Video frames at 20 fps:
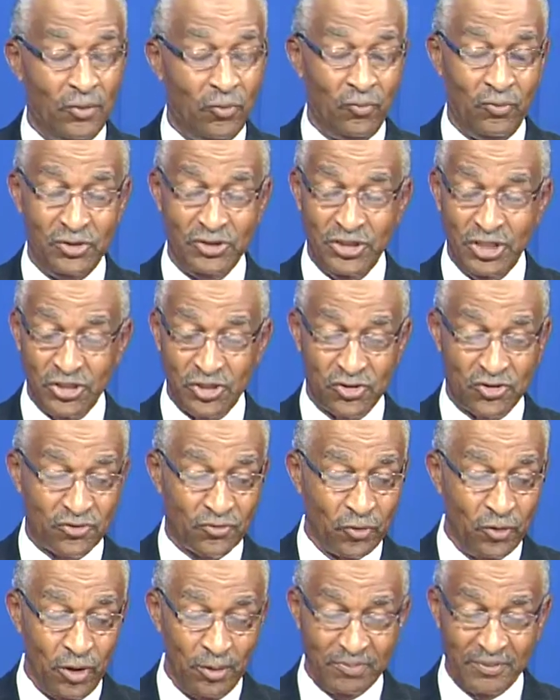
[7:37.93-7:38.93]
would just
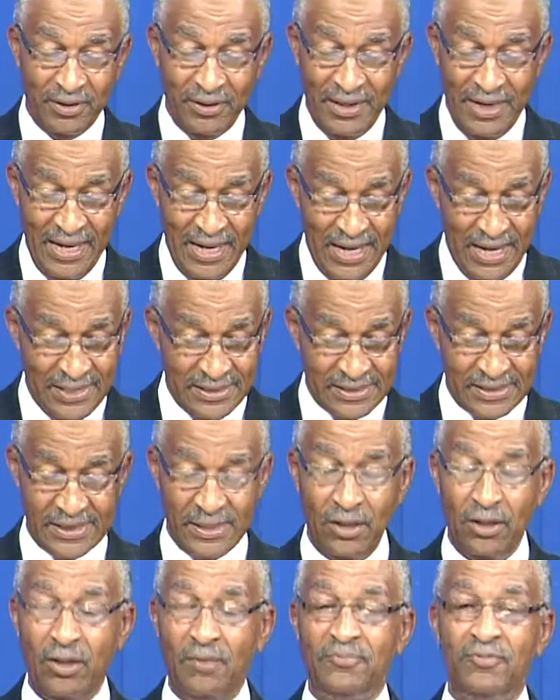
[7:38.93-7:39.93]
throw up their hands and
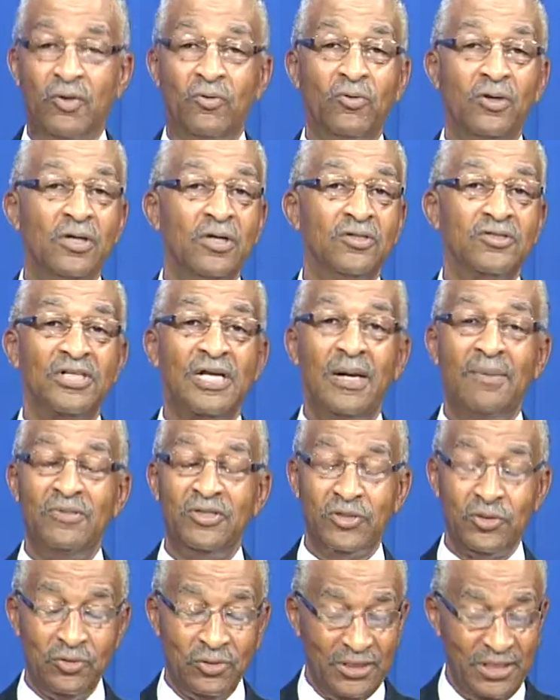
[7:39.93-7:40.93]
say, oh, the world's
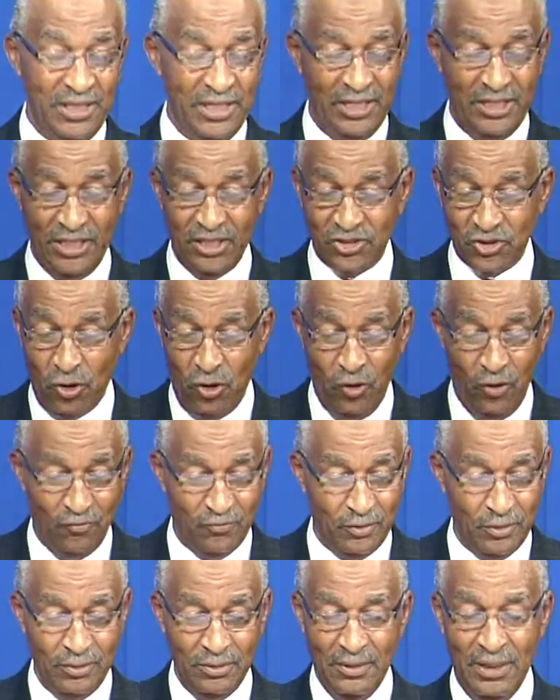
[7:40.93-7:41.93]
coming to an end, it's
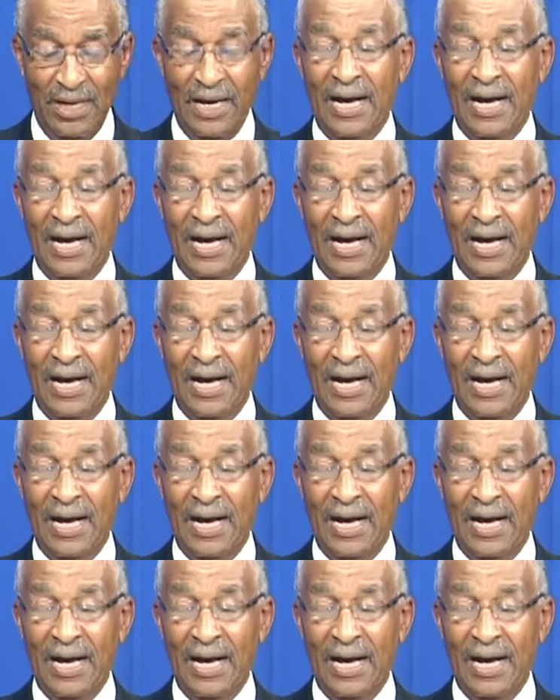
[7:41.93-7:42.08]
over,